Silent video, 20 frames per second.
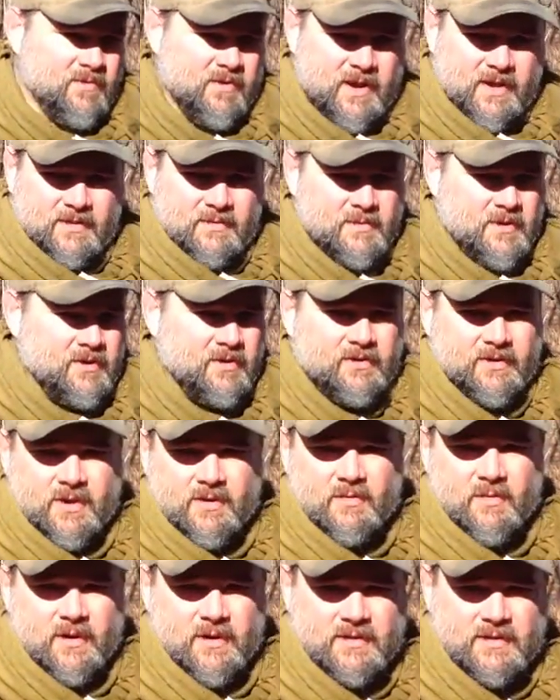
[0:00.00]
We're out in the middle of
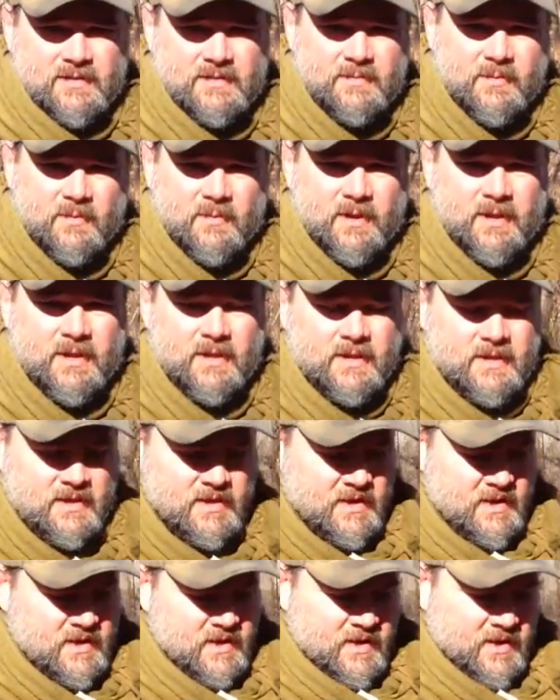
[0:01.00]
nowhere at this point.
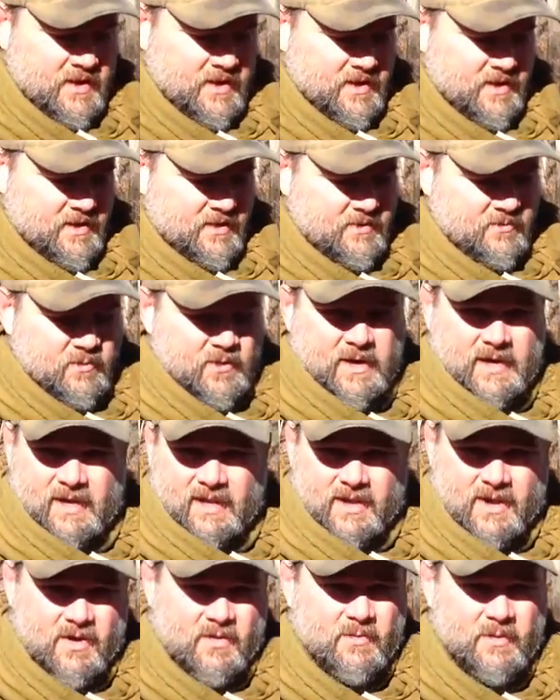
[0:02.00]
We
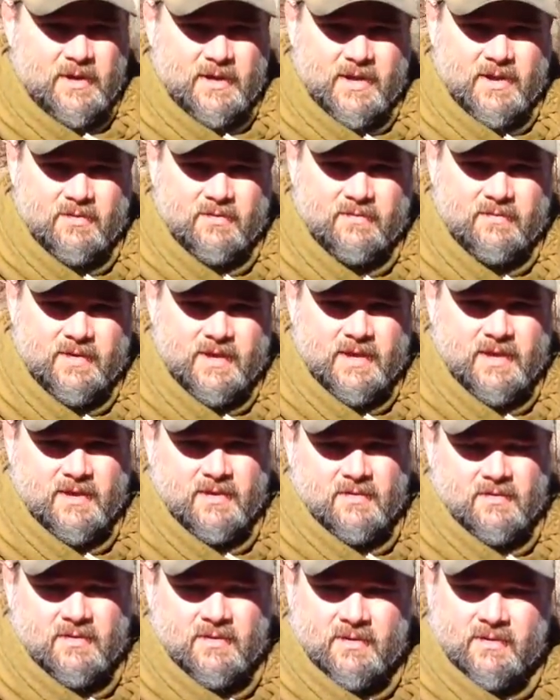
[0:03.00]
got a long way to go with the
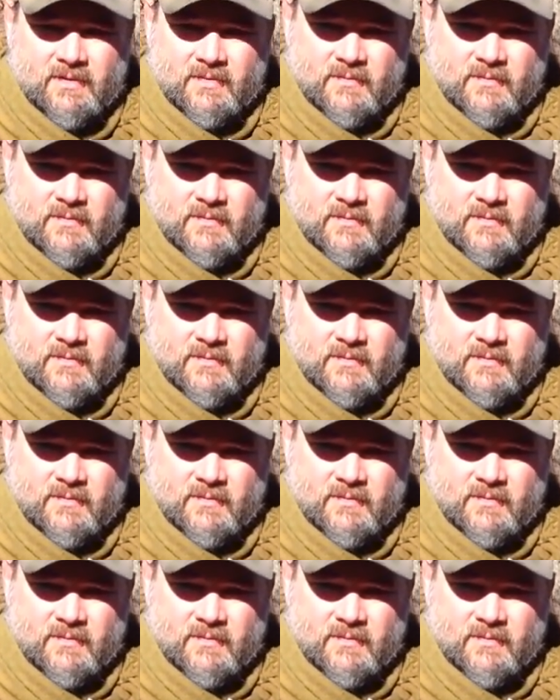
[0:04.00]
vehicle.